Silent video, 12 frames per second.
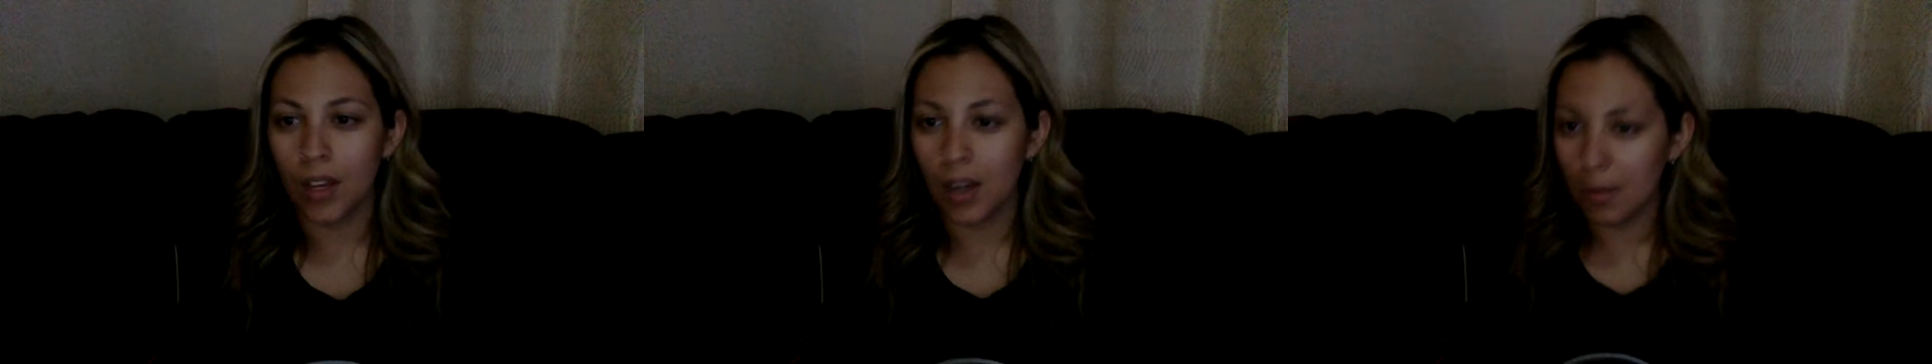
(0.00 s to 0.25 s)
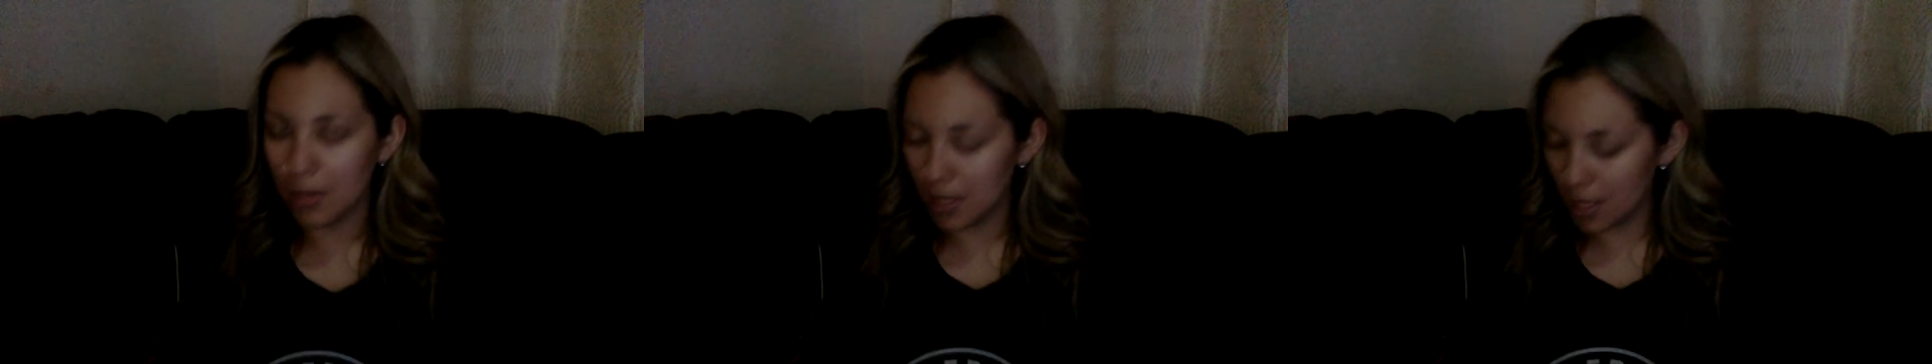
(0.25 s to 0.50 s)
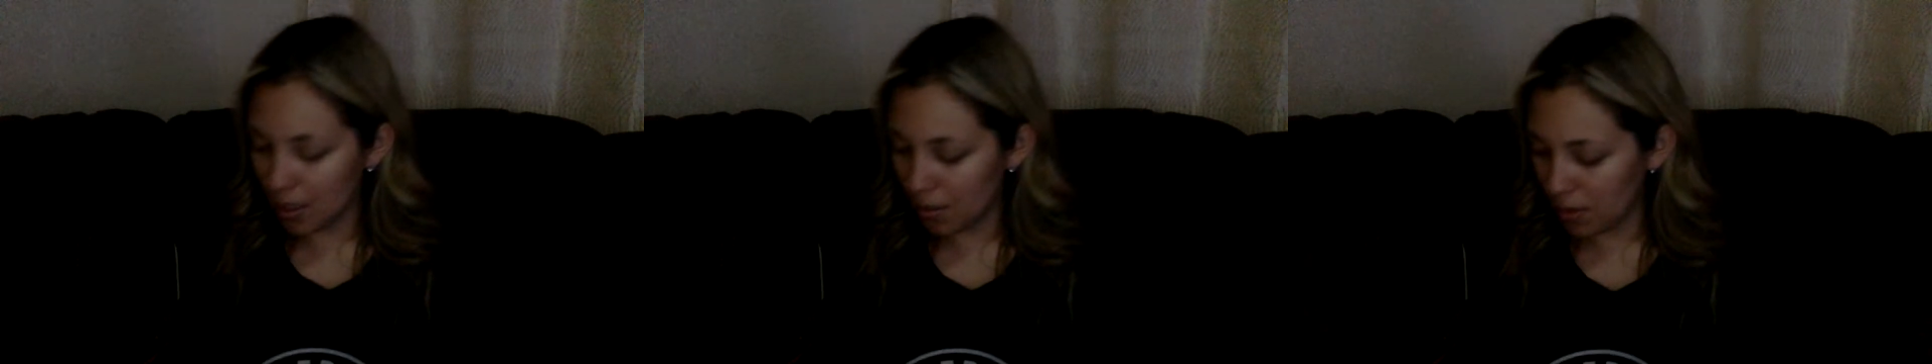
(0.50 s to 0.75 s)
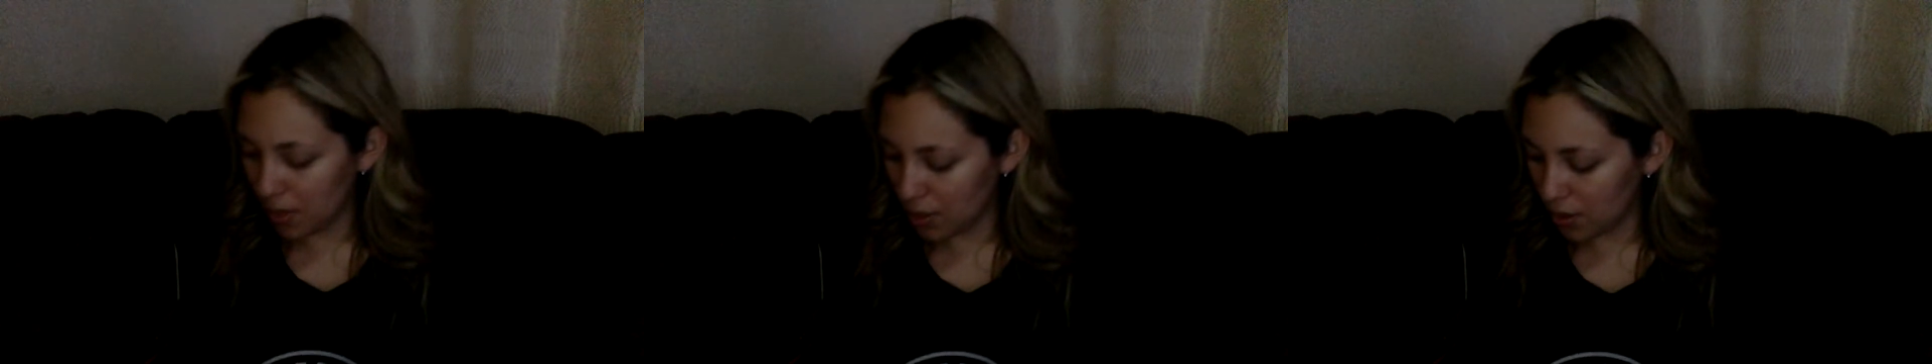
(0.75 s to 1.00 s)
Let me take a
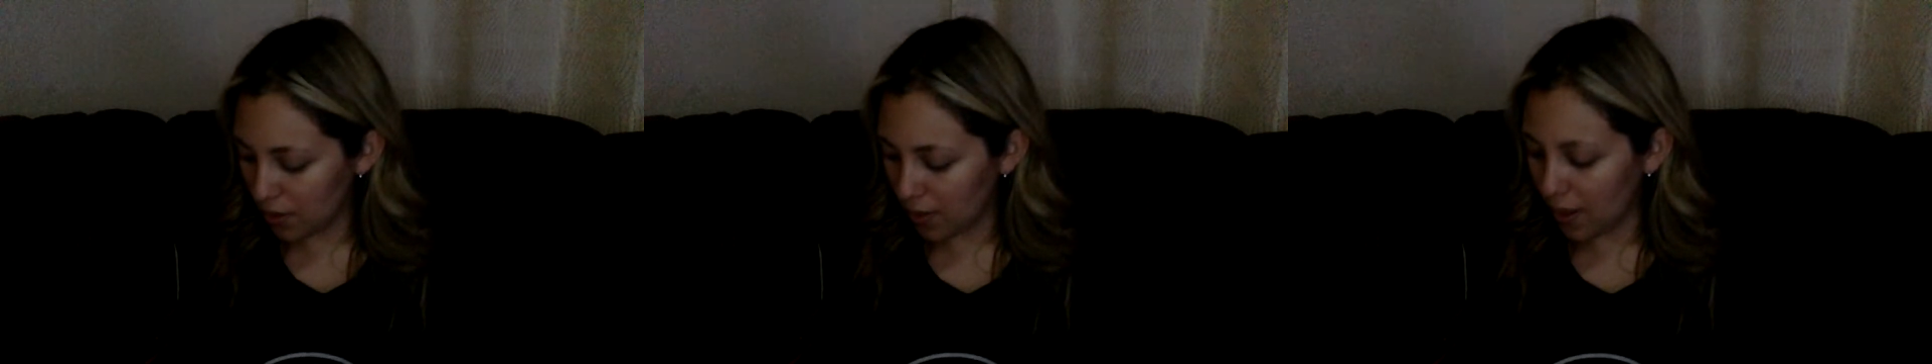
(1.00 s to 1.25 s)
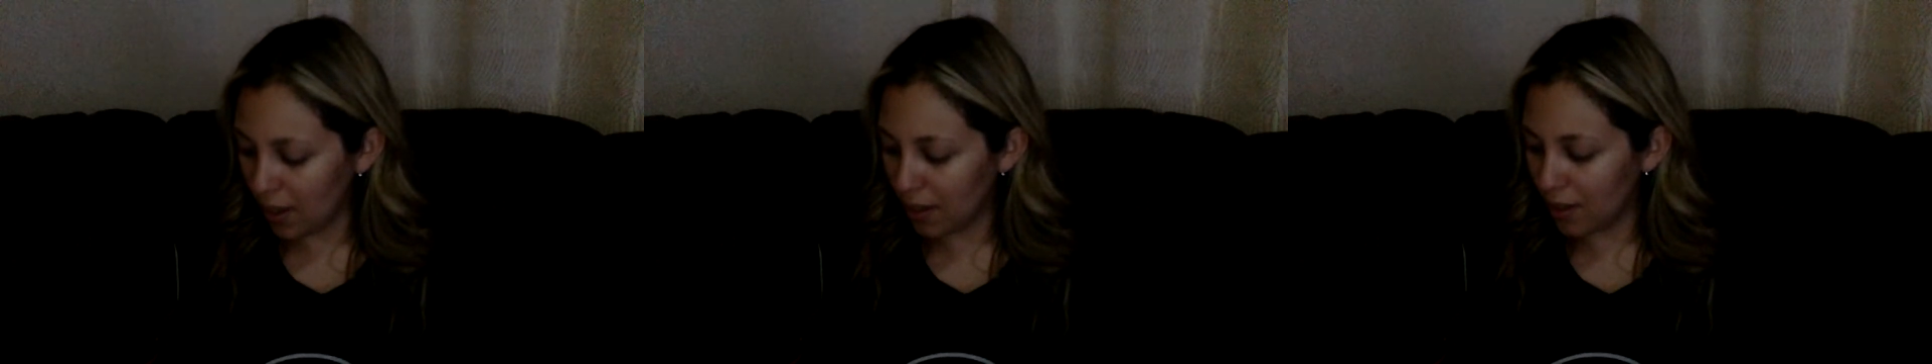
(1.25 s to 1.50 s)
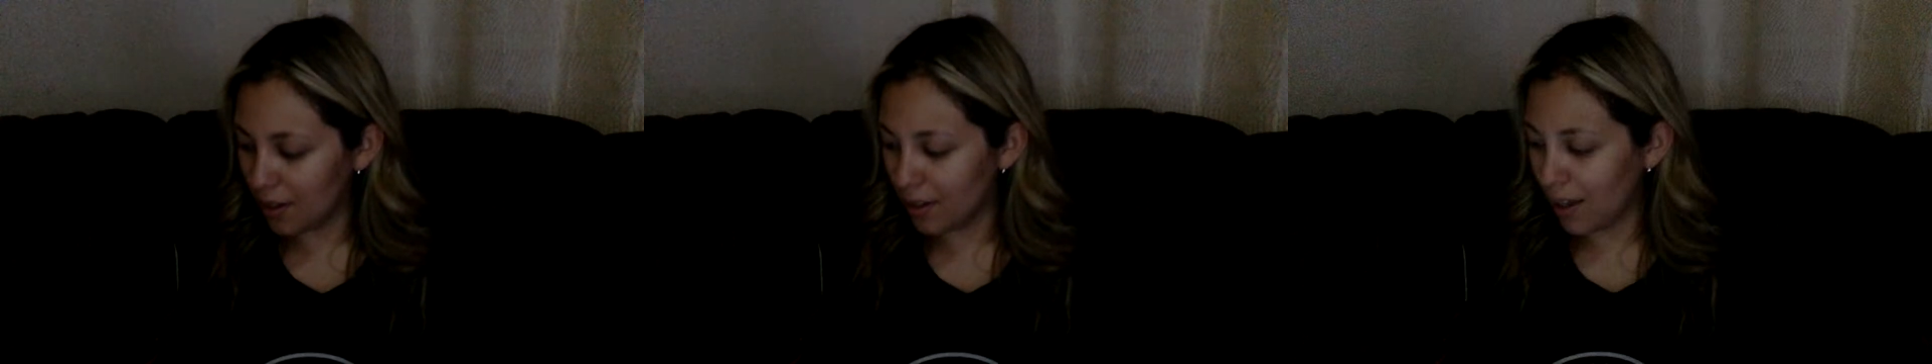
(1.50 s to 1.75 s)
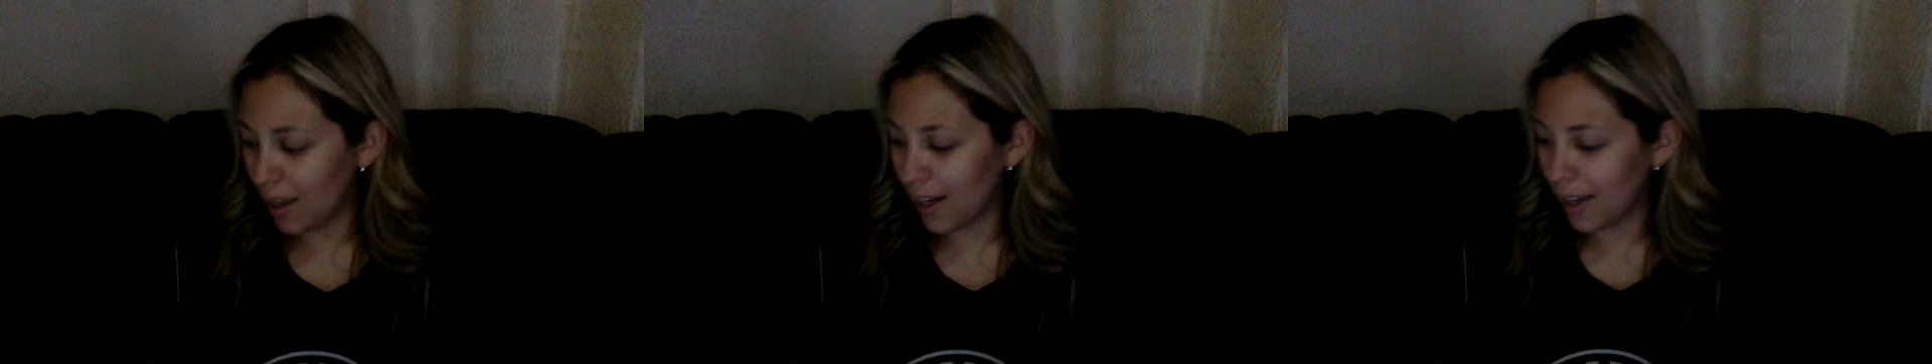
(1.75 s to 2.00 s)
picture of that.
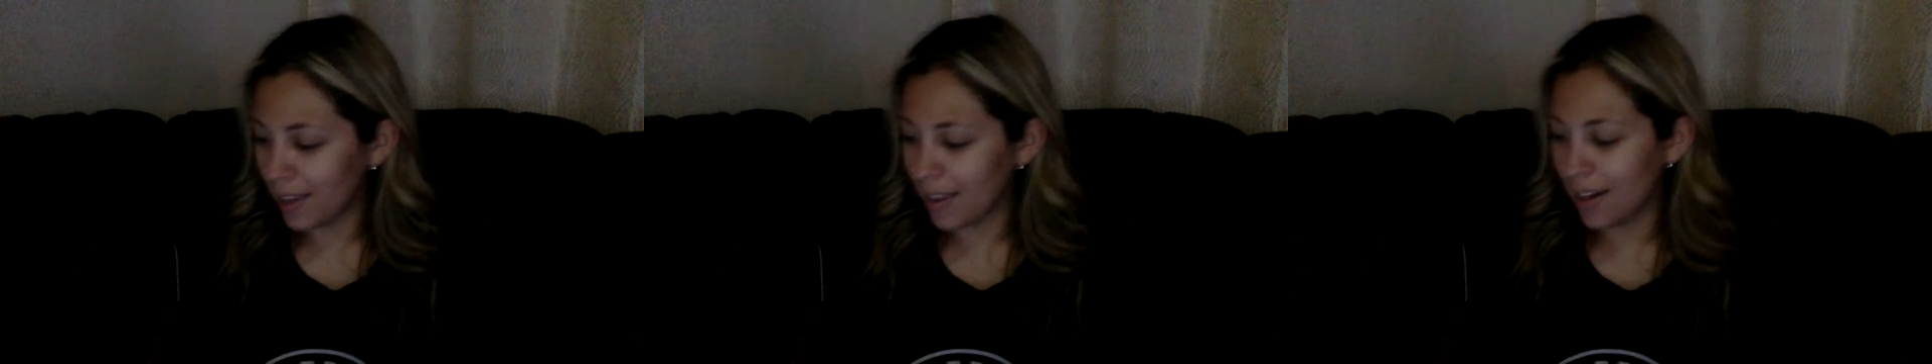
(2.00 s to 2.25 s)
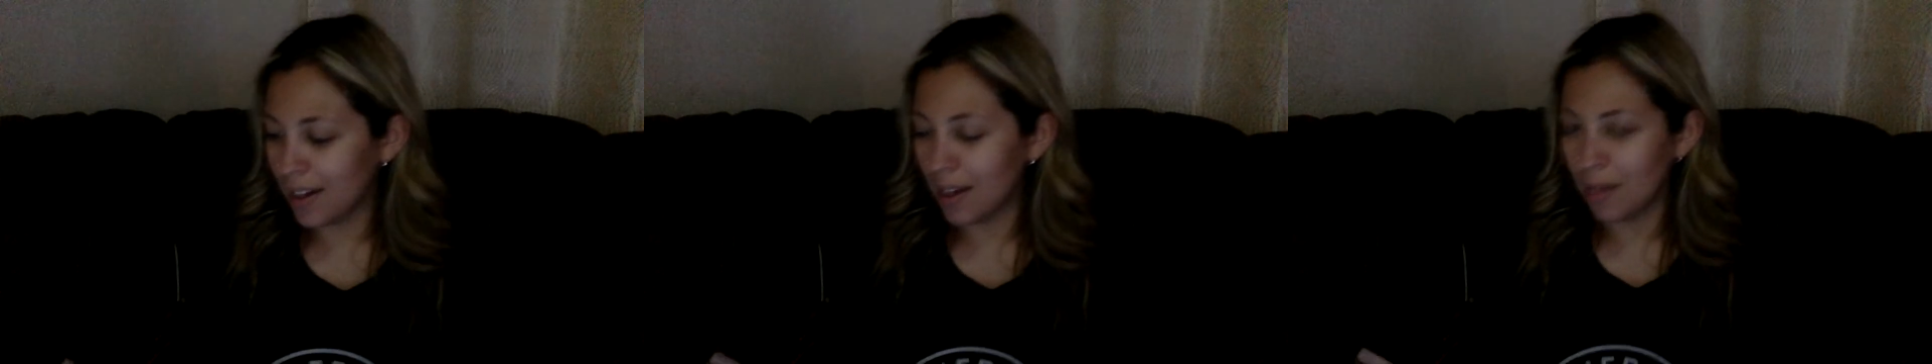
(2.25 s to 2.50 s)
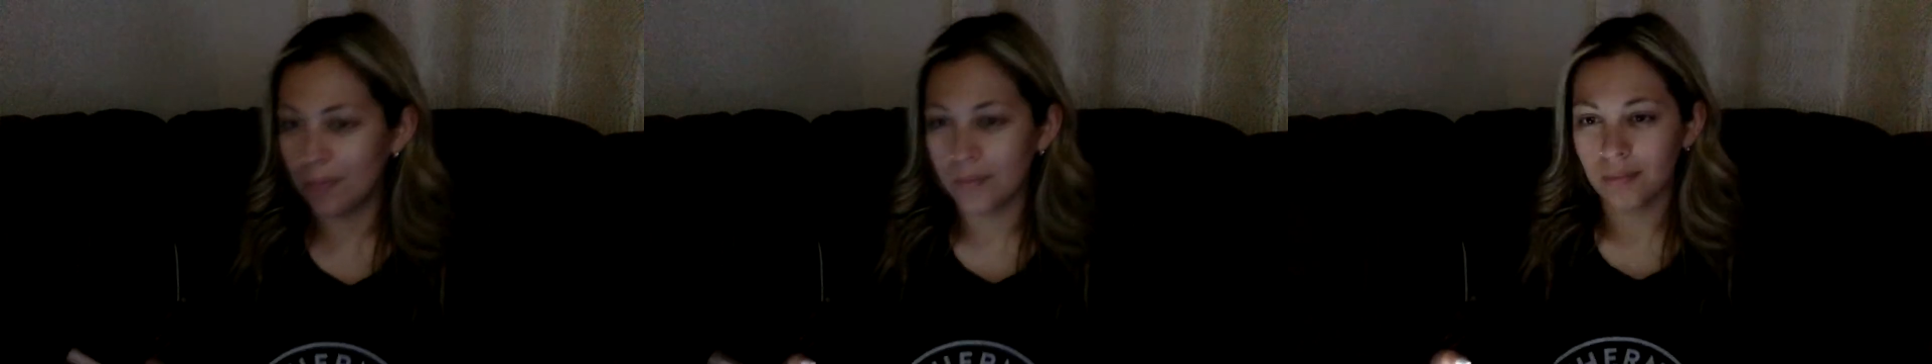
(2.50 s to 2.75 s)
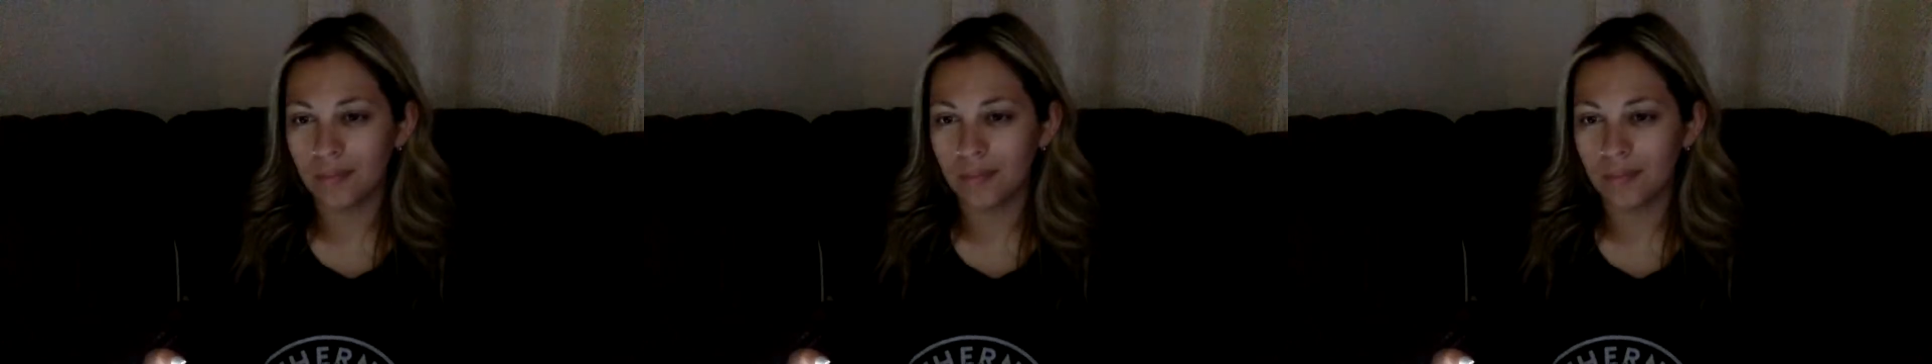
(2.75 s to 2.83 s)
I like that name.